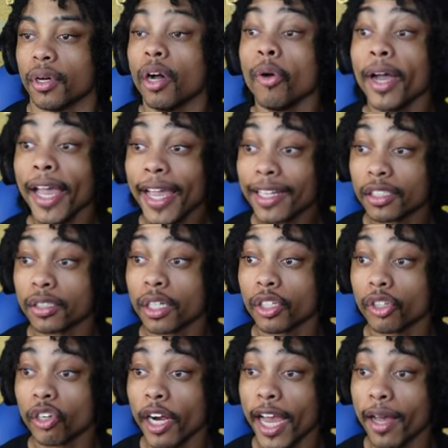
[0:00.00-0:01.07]
Oh, hey, it's
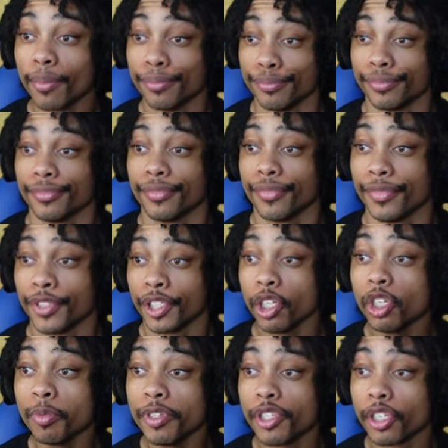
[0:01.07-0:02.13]
another crab.
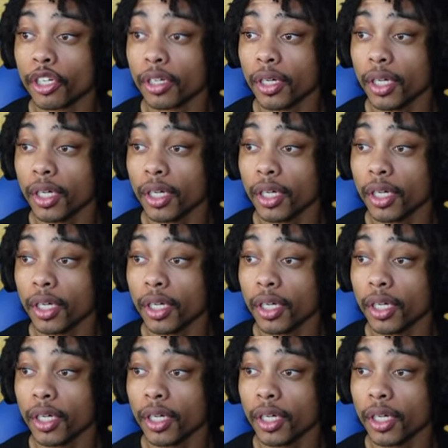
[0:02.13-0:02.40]
Excuse me, sir.